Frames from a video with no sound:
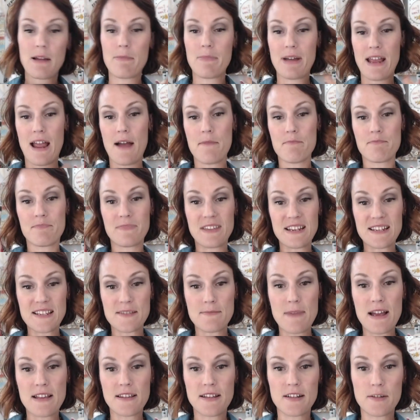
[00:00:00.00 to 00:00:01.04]
But yeah, this is
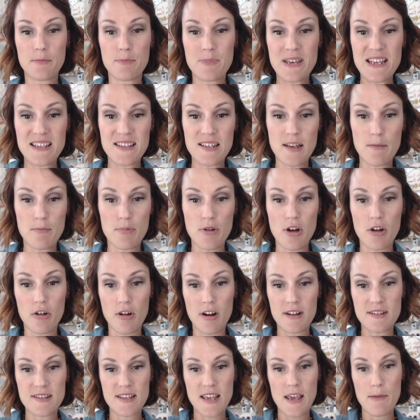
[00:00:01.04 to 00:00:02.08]
my little pizza
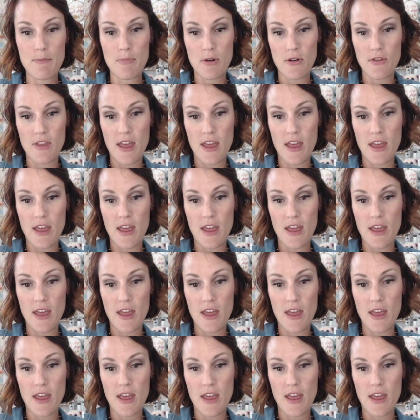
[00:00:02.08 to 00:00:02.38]
progress keeper